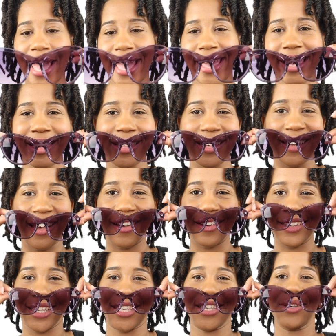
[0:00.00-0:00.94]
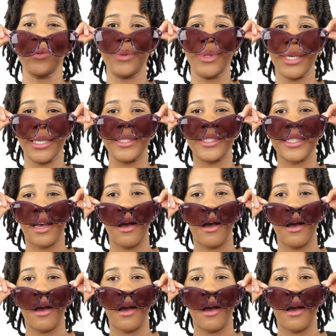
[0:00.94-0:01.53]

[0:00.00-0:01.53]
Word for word: And look how cute these